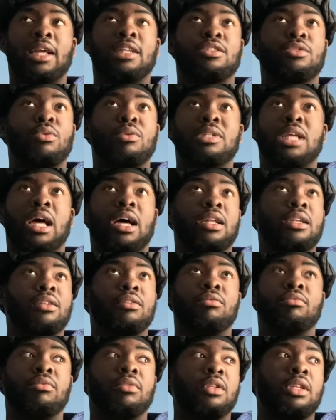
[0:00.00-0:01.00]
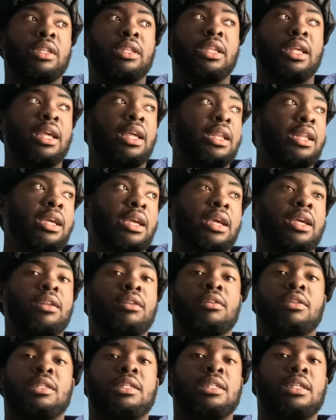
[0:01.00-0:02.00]
soon as I did it
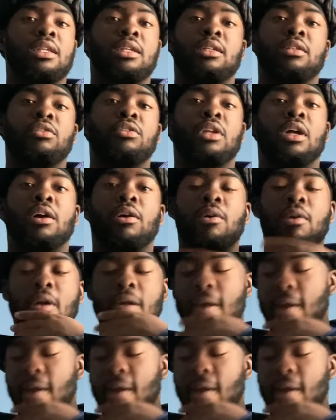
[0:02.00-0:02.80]
and you know